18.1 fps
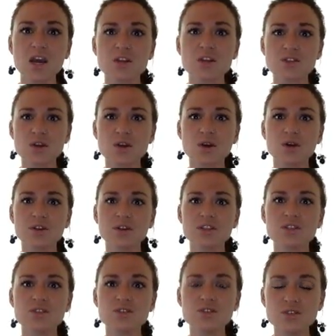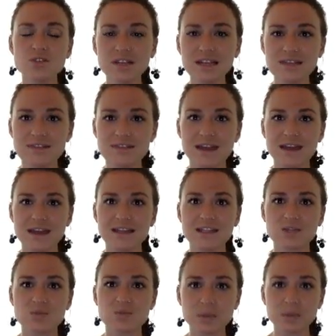So the student that
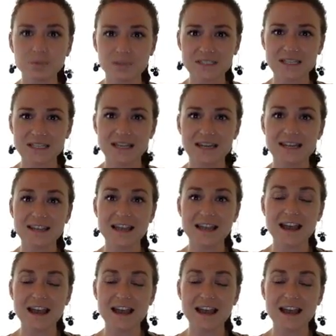is representing